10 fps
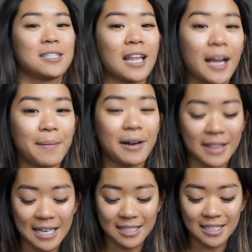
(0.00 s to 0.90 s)
think about
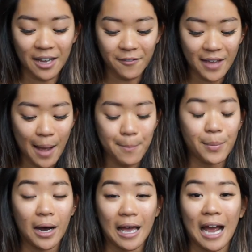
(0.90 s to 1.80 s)
that stuff yet,
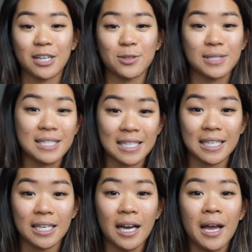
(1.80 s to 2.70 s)
but I do
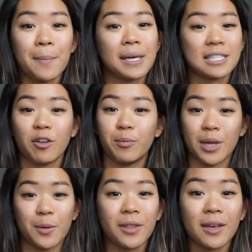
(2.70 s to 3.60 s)
see myself
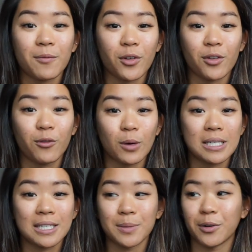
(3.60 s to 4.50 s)
being with him for the
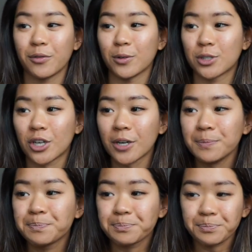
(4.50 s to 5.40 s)
foreseeable
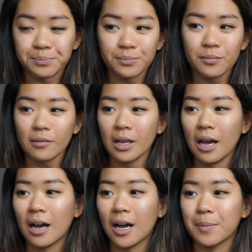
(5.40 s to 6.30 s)
future.
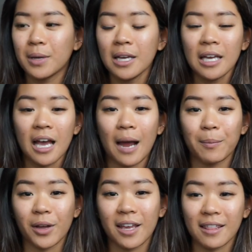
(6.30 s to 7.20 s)
I'm
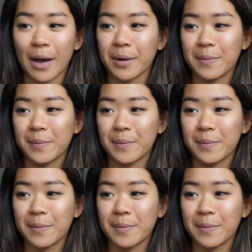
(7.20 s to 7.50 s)
looking that way